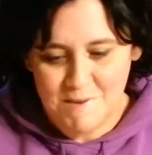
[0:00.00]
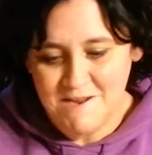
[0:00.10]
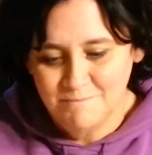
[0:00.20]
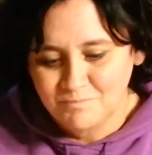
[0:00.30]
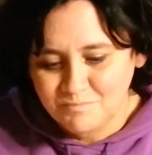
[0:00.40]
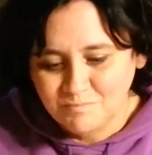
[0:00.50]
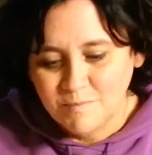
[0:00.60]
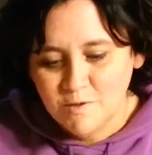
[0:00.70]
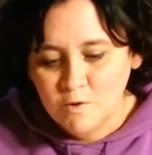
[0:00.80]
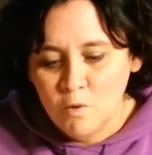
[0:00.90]
me,
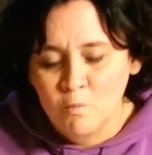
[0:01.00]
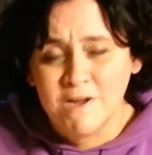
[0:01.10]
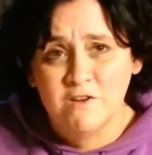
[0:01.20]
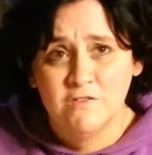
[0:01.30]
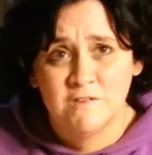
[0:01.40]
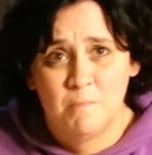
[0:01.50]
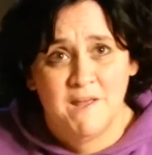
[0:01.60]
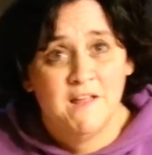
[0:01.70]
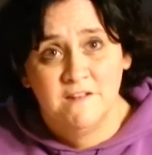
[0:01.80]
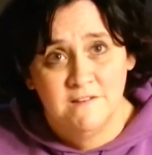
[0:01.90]
we used
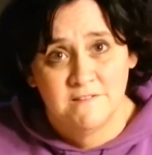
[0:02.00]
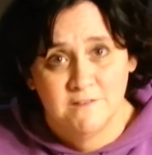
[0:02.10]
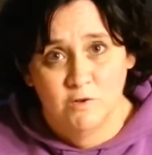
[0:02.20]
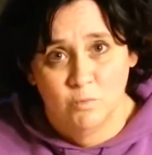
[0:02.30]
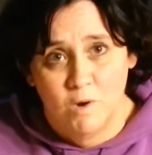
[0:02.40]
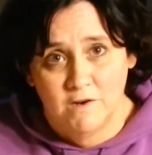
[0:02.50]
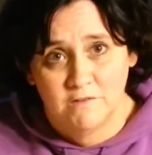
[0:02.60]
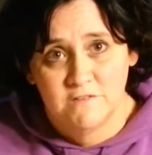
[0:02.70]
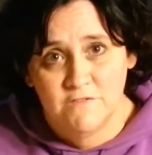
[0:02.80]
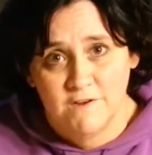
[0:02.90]
spit and distilled
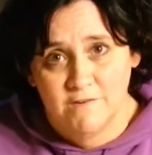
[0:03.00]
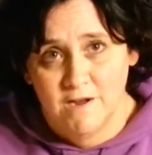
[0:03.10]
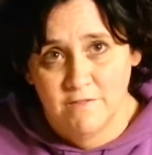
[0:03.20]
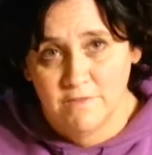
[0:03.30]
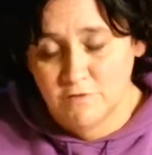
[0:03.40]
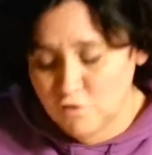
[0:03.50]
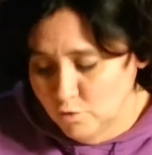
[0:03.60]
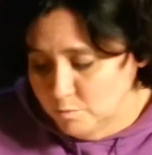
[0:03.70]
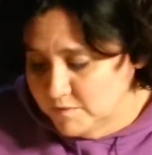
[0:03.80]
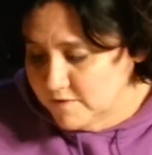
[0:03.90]
water to figure out the
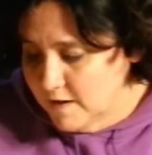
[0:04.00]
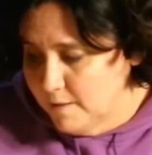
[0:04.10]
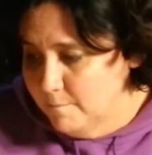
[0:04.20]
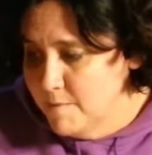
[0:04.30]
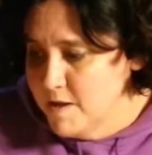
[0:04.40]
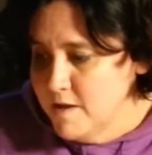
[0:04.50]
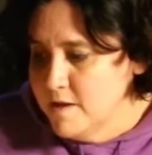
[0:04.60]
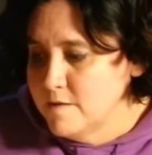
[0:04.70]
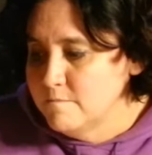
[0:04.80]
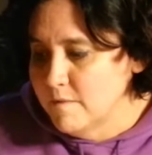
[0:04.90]
tubes.
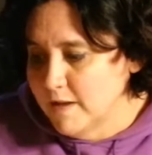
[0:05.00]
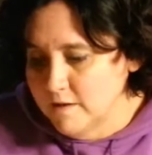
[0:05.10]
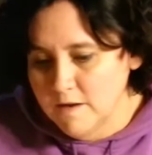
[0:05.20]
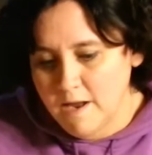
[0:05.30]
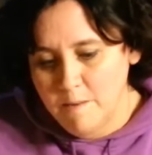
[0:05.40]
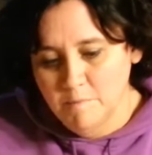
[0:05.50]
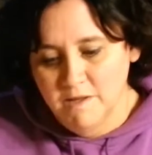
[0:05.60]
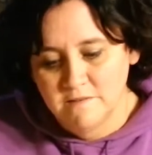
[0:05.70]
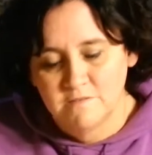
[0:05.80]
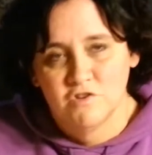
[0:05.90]
And
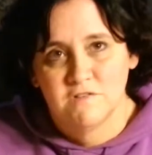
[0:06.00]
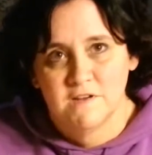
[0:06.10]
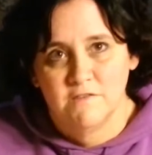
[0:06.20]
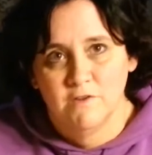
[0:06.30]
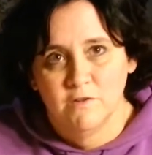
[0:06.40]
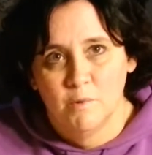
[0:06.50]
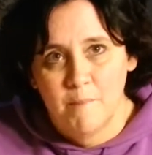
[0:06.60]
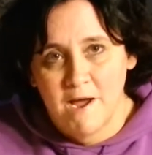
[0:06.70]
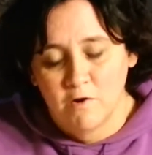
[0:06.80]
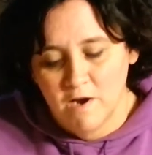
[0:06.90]
Amylase, just to give you a little
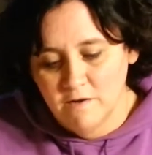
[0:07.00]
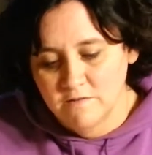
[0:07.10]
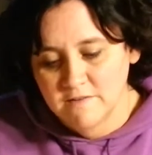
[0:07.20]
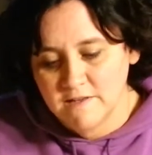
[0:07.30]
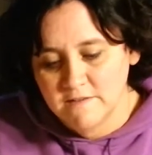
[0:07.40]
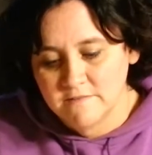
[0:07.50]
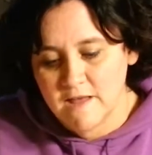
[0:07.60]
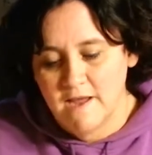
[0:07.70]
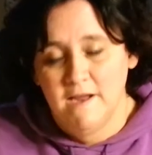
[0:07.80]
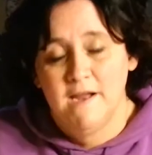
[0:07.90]
background, is
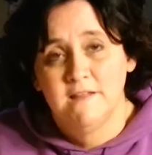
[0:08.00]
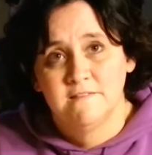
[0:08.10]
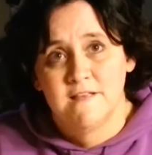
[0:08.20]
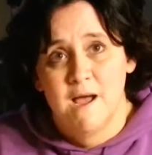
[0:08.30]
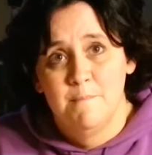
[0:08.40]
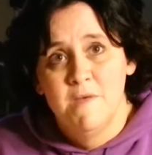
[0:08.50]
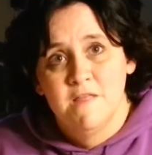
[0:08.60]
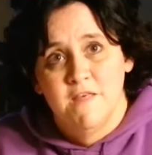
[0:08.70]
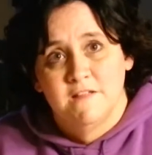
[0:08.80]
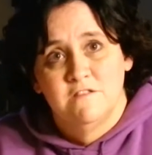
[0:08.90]
an enzyme
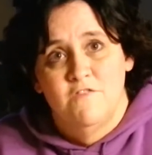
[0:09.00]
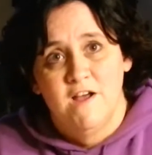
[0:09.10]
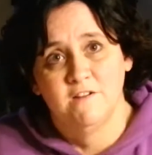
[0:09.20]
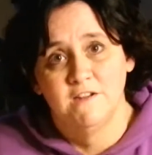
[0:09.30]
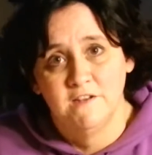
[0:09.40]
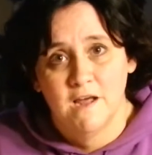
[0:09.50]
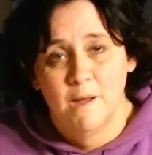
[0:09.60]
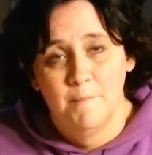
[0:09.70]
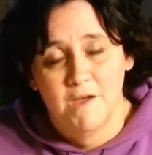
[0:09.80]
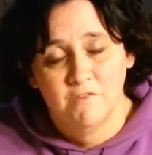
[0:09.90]
that's found in
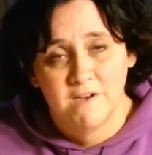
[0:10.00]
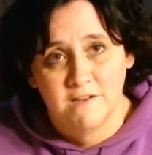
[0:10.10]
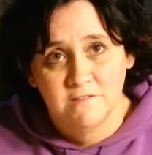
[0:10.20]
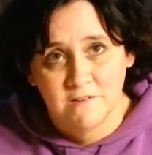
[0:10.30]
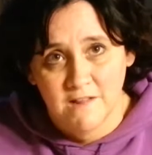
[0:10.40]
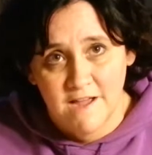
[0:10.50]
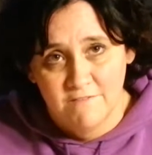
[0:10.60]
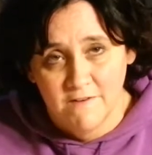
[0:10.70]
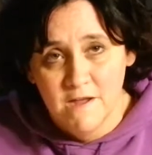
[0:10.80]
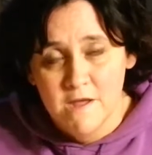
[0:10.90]
everyday
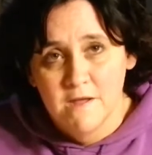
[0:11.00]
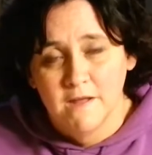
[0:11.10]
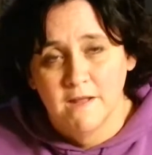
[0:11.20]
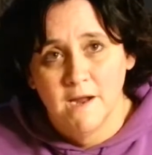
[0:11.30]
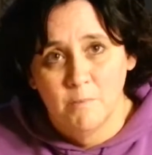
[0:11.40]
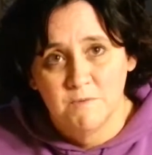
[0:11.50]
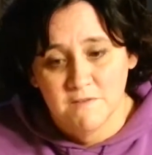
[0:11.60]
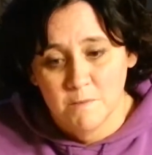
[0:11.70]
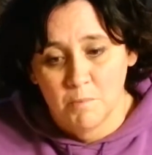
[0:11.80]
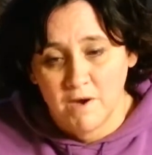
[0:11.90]
saliva. It helps
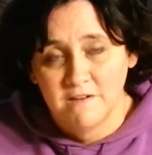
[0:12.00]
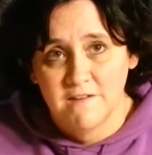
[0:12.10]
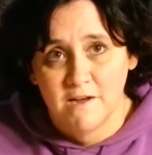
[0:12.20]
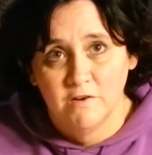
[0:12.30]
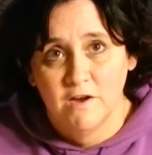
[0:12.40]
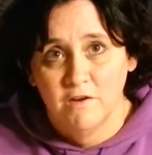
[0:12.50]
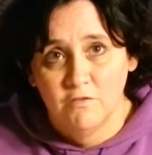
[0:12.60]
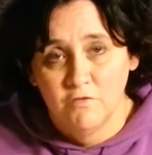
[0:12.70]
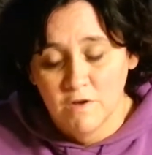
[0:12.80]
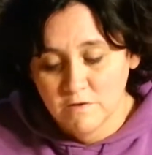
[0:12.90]
in the breakdown
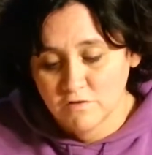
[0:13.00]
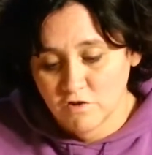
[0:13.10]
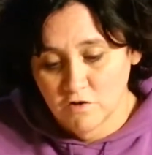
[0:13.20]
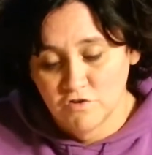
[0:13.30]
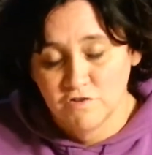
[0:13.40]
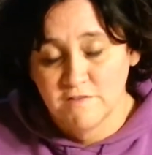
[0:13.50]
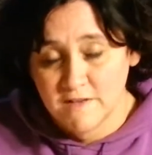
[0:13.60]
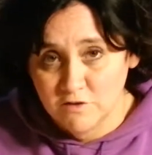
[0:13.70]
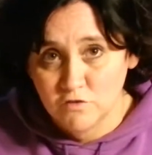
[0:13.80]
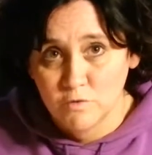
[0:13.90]
of starches
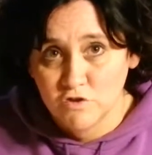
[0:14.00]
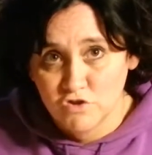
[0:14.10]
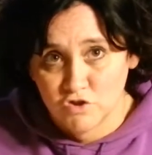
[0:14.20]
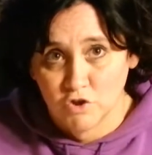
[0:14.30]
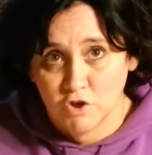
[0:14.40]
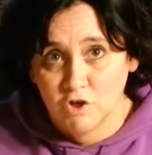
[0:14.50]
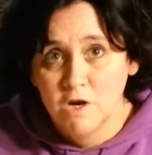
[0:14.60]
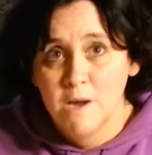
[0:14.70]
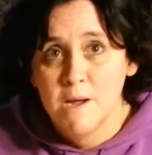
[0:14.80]
into a sugar.